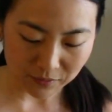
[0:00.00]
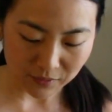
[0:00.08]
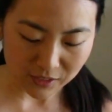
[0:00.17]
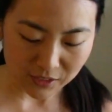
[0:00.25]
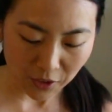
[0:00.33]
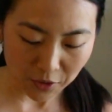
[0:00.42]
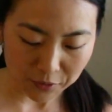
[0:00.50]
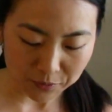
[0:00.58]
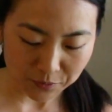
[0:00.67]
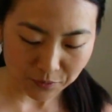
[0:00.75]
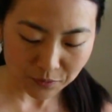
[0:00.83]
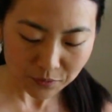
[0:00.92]
So
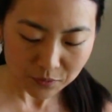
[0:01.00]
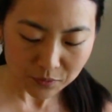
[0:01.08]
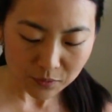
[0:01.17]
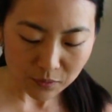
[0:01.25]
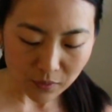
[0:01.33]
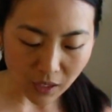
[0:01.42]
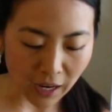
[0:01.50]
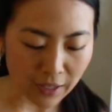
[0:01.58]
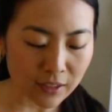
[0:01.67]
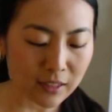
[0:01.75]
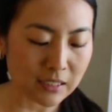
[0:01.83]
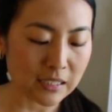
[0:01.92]
I
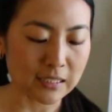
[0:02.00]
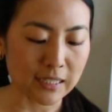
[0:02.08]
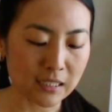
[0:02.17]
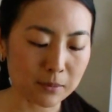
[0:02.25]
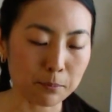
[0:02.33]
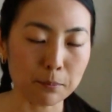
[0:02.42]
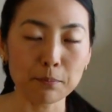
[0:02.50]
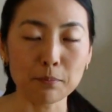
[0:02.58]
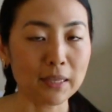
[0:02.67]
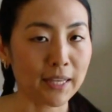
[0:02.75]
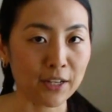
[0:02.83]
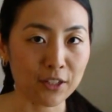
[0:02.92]
think this is nice and
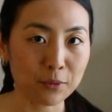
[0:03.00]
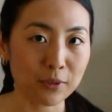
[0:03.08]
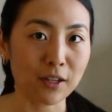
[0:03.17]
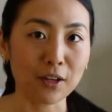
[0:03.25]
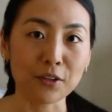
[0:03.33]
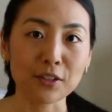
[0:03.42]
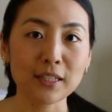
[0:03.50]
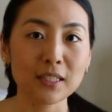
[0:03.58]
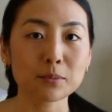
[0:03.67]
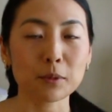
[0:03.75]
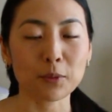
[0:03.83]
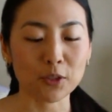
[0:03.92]
layered with other
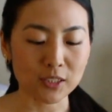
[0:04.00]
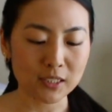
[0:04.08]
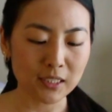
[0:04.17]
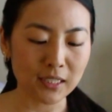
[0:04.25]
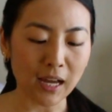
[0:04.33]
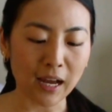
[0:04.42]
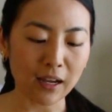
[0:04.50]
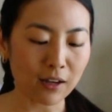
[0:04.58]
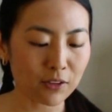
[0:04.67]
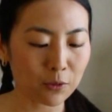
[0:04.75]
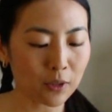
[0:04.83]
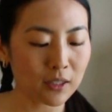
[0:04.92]
things, but personally I
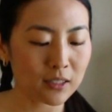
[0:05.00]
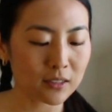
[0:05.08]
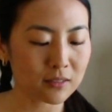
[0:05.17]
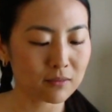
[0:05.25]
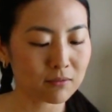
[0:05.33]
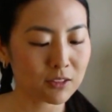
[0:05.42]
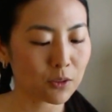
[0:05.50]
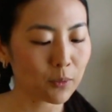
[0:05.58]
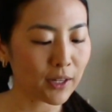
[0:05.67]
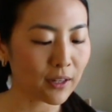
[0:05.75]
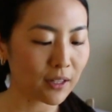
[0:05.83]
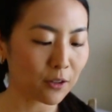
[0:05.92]
haven't wanted to
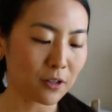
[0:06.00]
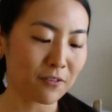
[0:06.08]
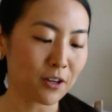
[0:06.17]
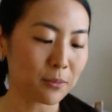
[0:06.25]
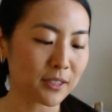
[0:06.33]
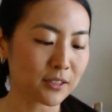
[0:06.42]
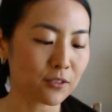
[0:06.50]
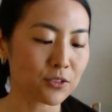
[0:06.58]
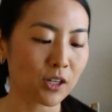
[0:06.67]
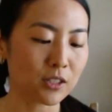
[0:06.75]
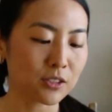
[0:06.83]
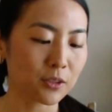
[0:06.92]
wear it or felt myself
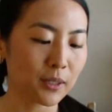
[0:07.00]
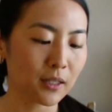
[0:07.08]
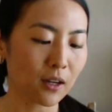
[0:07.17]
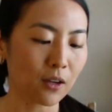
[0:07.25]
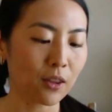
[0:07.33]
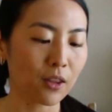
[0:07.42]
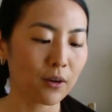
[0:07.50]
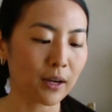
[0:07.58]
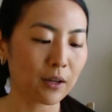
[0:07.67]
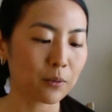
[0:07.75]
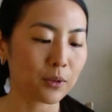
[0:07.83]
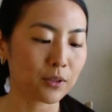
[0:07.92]
drawn to it, although
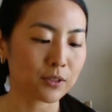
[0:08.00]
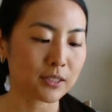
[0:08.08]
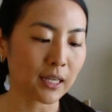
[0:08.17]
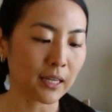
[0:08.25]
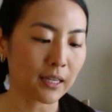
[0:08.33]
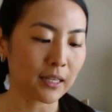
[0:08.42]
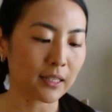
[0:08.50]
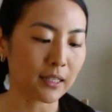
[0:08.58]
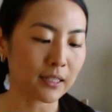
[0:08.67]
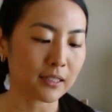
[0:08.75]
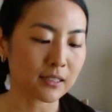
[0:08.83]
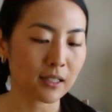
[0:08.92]
I will say it
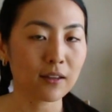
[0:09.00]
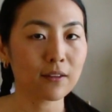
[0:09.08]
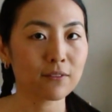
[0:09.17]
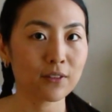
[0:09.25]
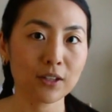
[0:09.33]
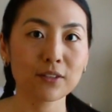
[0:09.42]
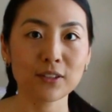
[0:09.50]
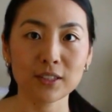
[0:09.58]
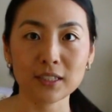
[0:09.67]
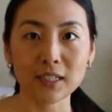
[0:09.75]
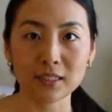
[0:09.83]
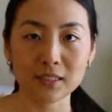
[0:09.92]
is very, very
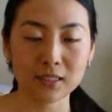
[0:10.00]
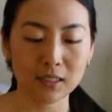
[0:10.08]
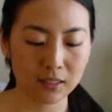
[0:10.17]
nice.